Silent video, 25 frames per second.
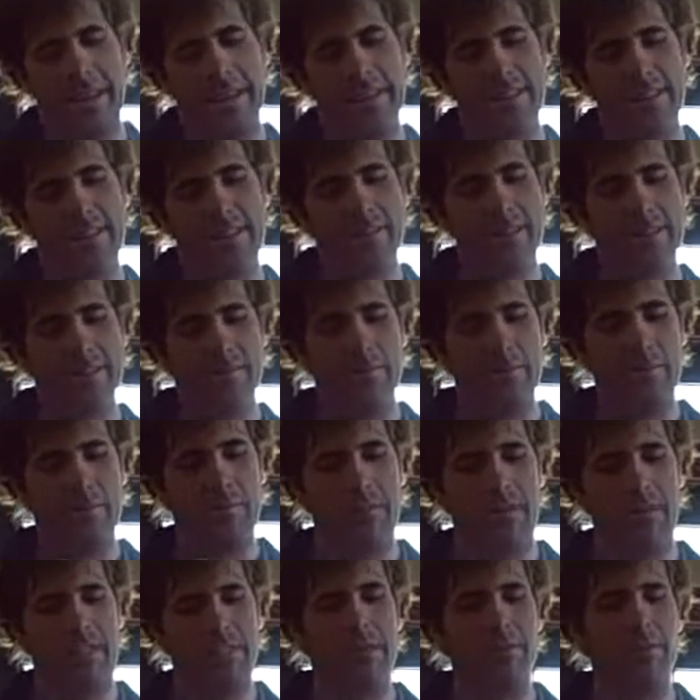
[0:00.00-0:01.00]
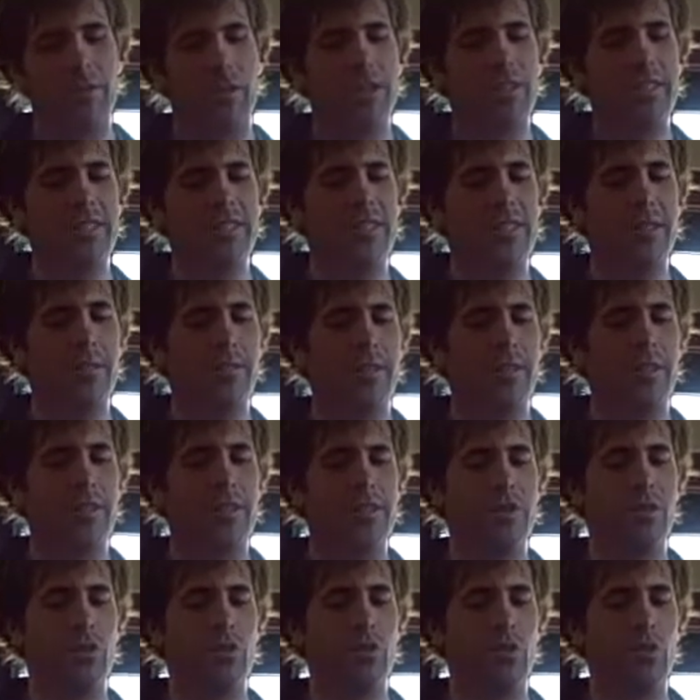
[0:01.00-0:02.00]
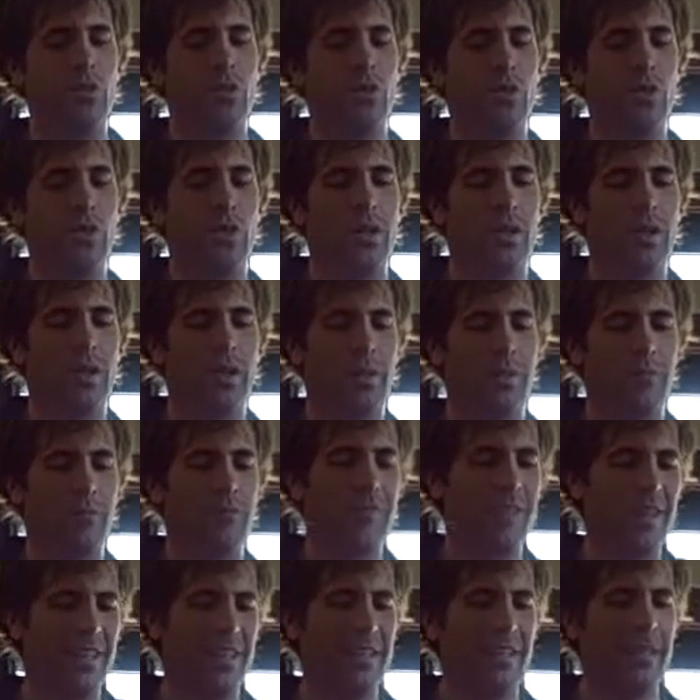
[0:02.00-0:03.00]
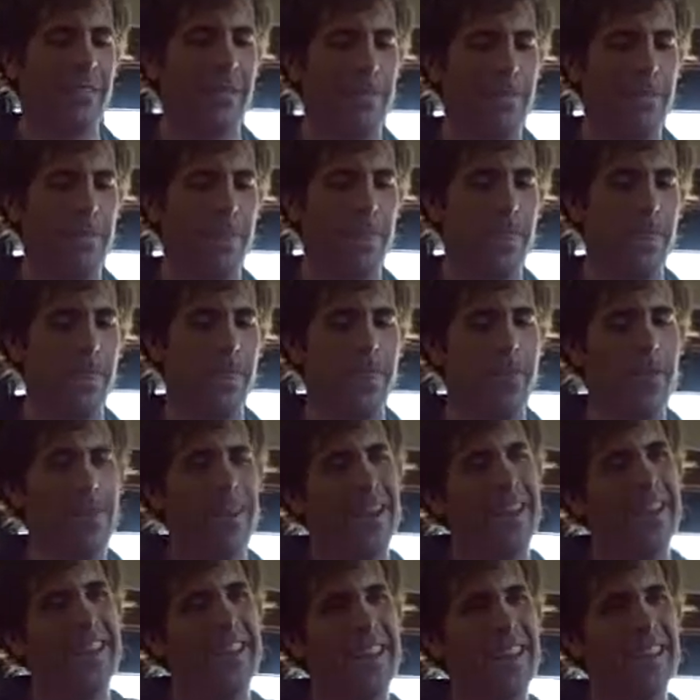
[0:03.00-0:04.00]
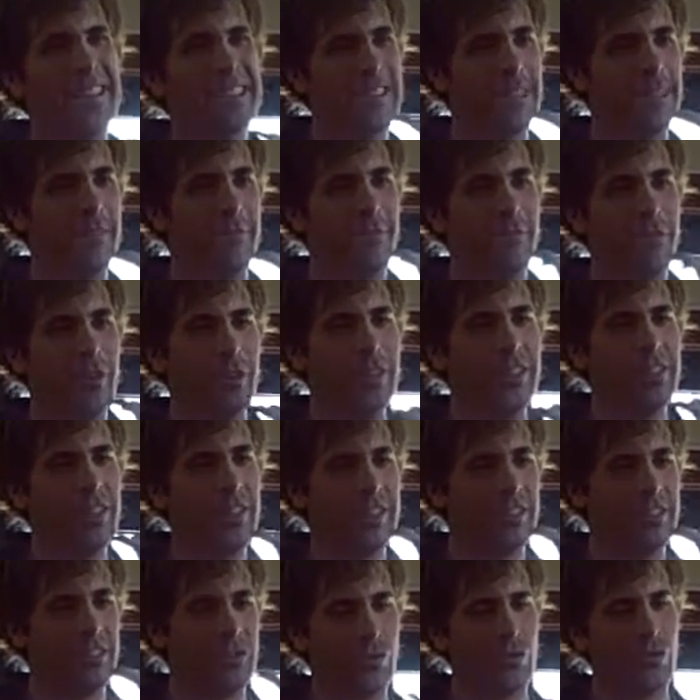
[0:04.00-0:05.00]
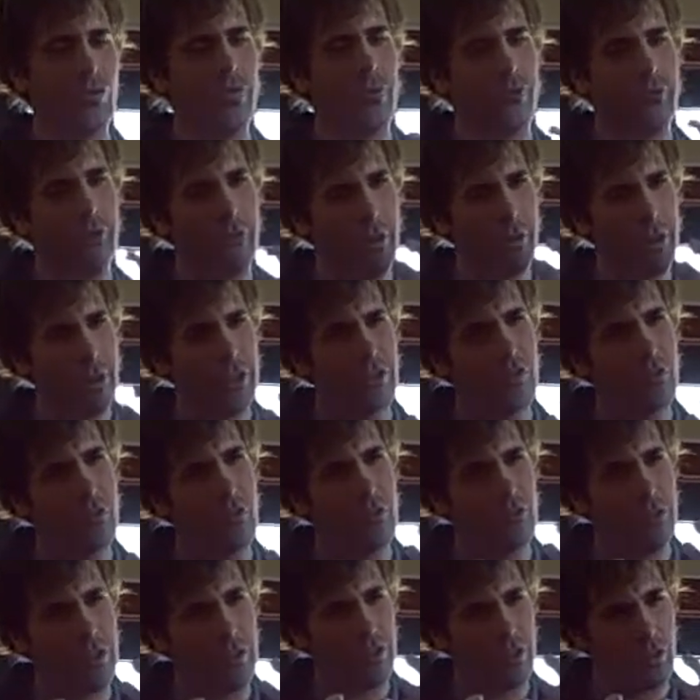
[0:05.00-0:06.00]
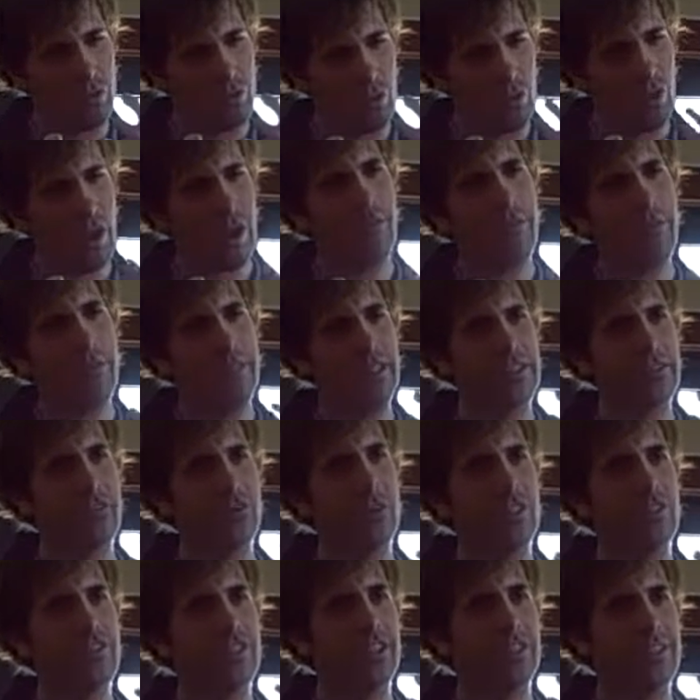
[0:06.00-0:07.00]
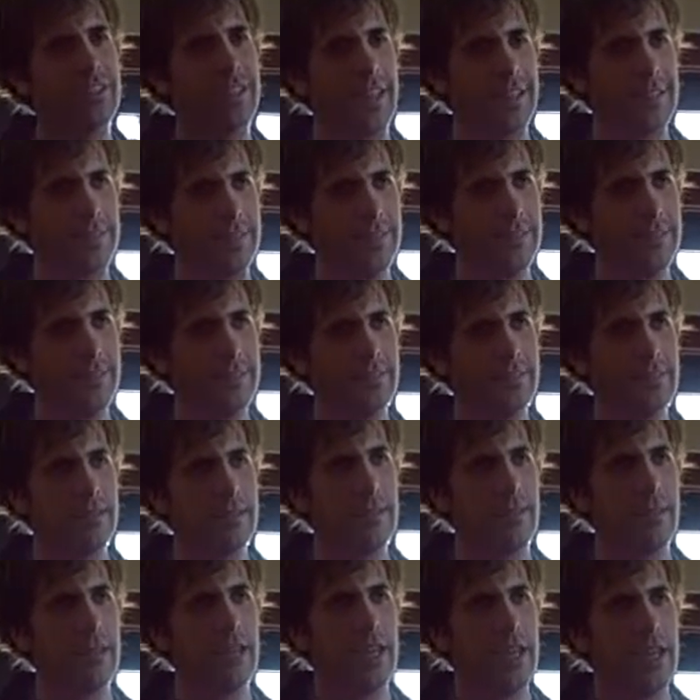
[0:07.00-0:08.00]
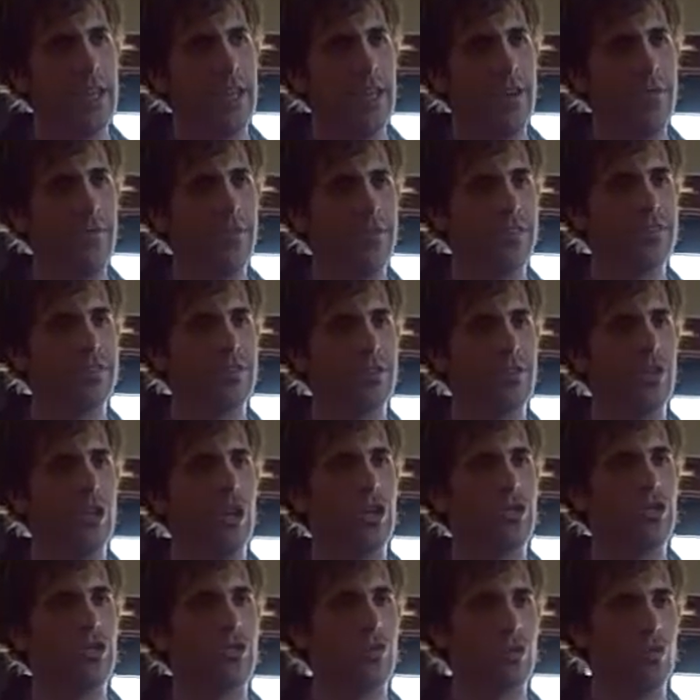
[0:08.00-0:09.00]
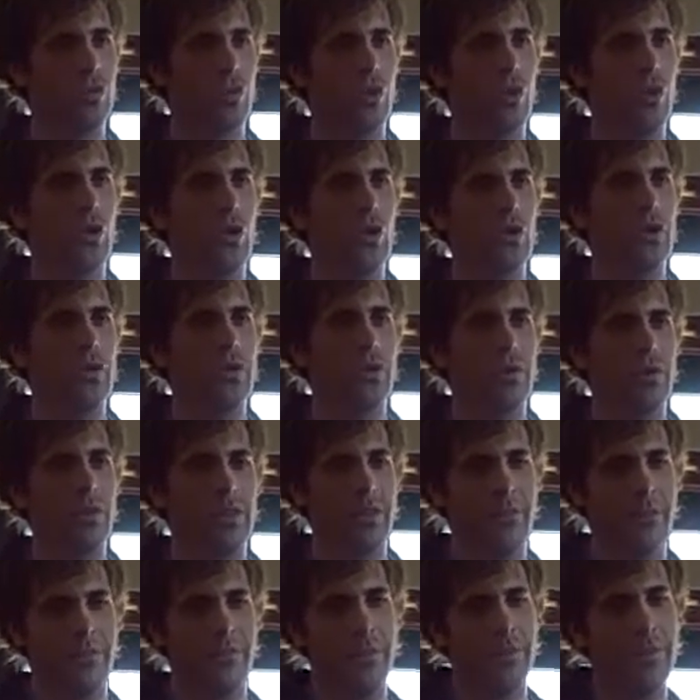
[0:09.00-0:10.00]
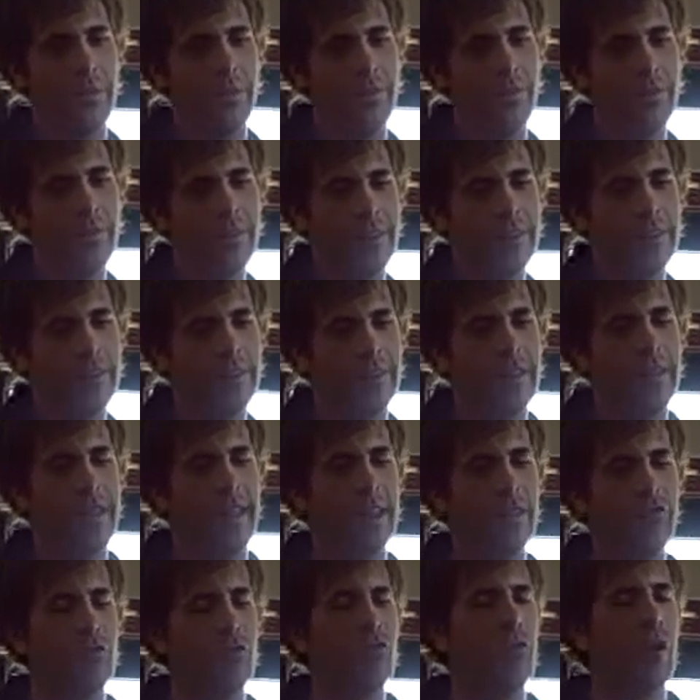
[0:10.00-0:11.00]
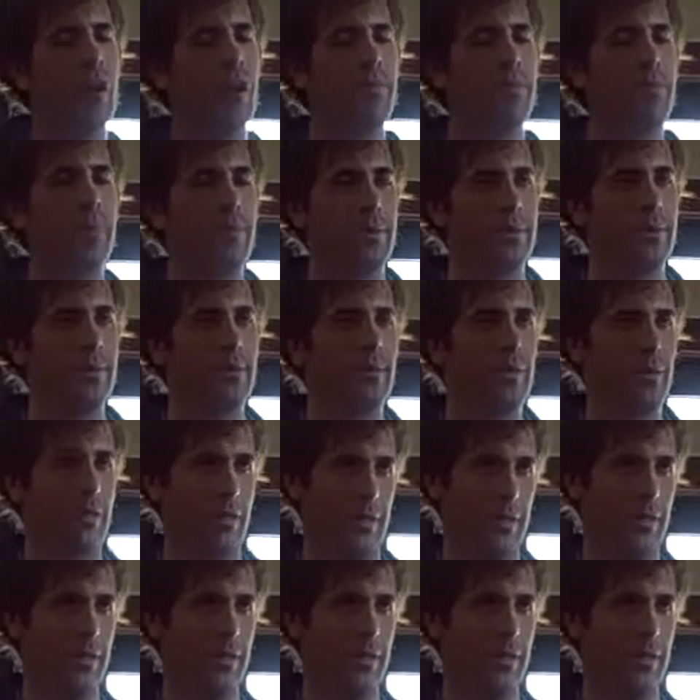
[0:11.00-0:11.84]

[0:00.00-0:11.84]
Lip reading: It's very similar to it. It has a very rough and astringent tannins. If it's not grown, if it can't ripen